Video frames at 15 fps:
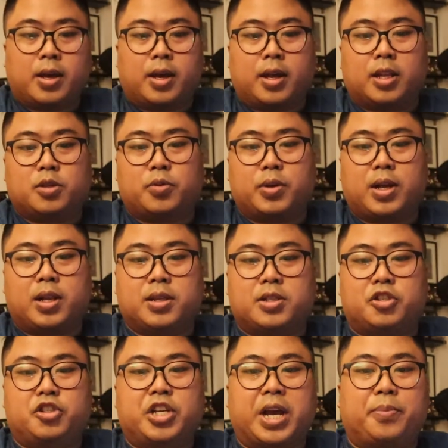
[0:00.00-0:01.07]
and as well as
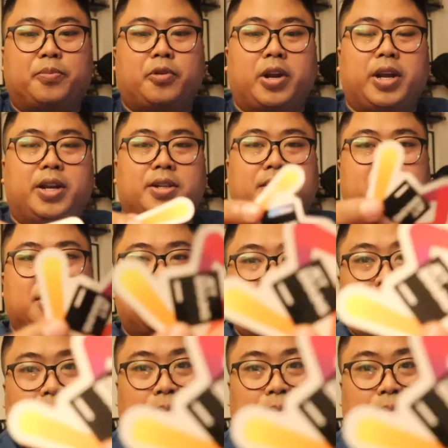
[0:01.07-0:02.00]
JetBrains,